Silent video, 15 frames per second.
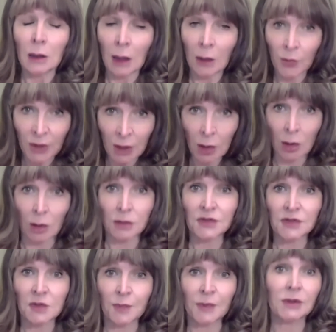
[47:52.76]
And we are
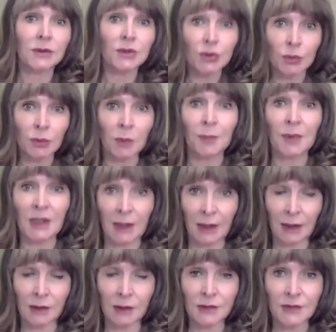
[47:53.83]
spiritual
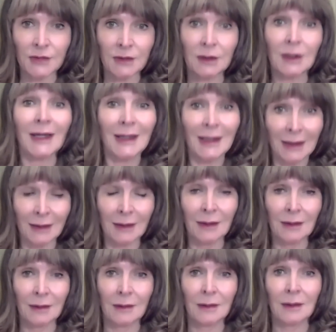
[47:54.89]
beings
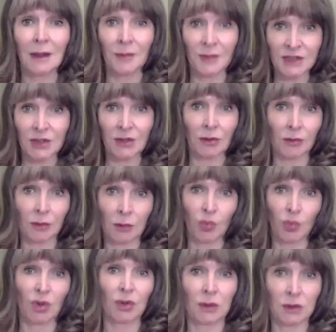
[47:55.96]
in a material
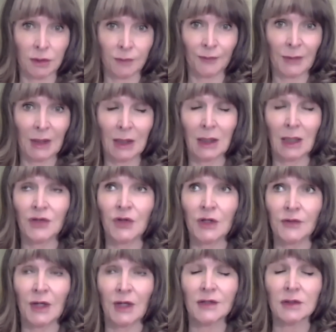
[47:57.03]
world. And I
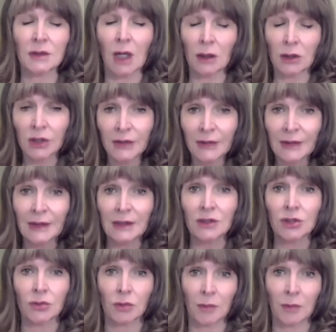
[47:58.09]
think that's a key
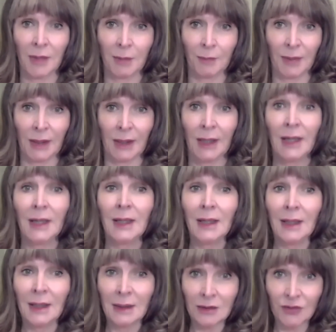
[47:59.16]
to remember.
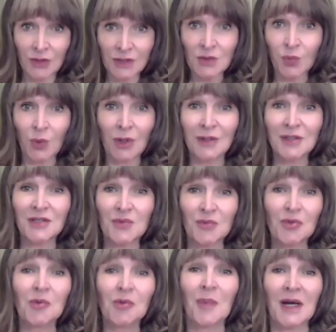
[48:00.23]
This world is
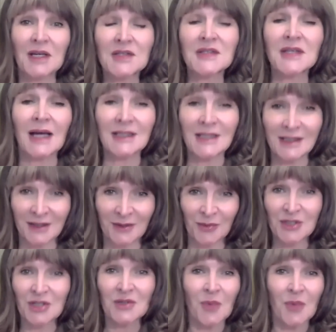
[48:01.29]
ruled by Saturn,
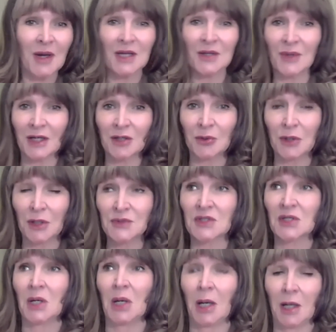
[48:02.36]
which is why you get all
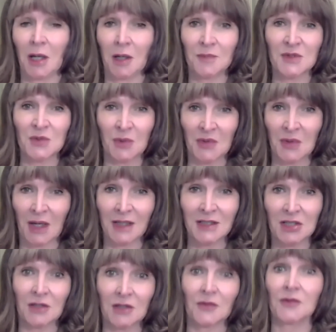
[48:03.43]
those tie-ups with the
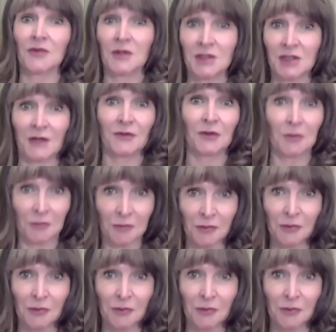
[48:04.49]
idea that the devil